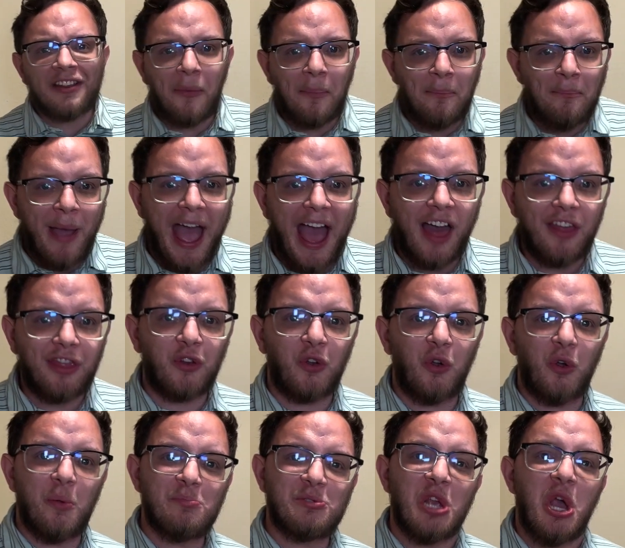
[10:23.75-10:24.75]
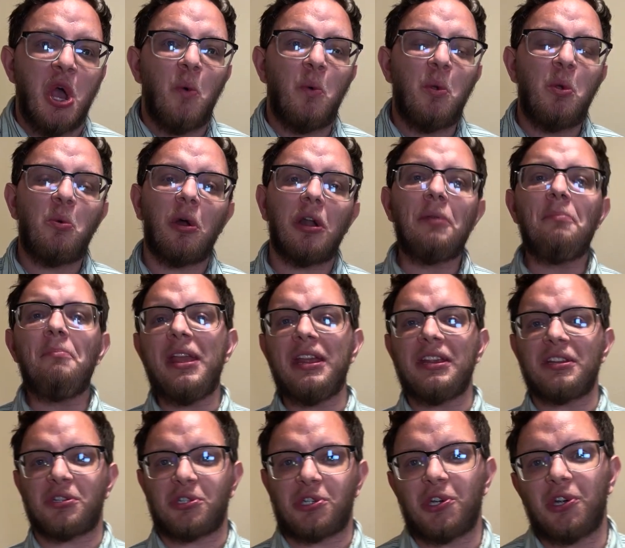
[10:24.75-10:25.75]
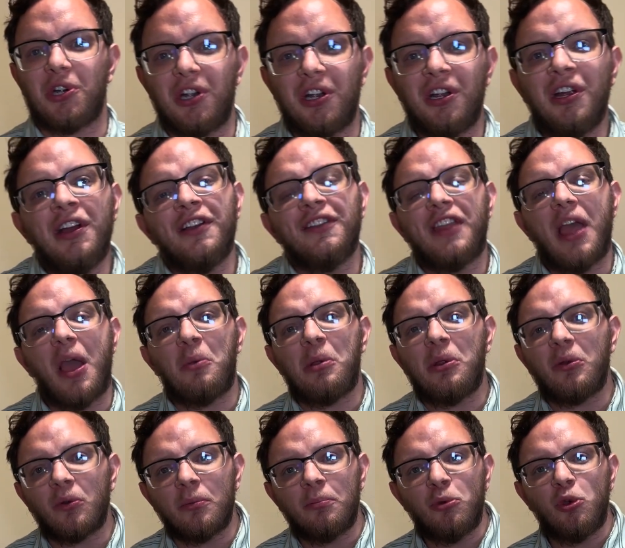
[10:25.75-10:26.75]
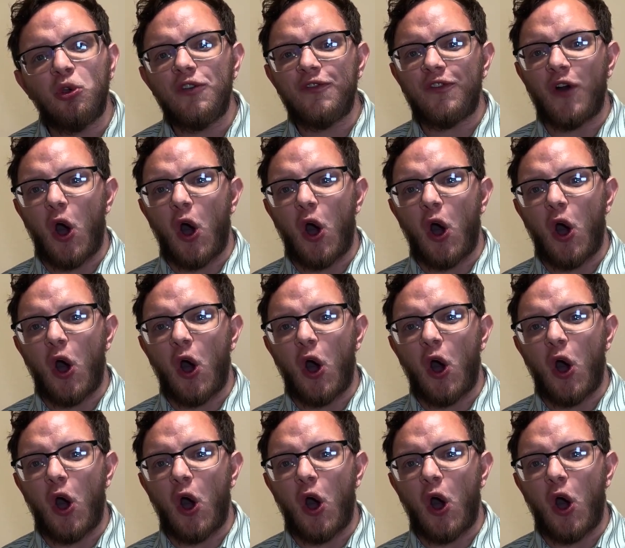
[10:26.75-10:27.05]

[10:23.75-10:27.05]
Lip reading: the bathrooms, we want to make sure that we remove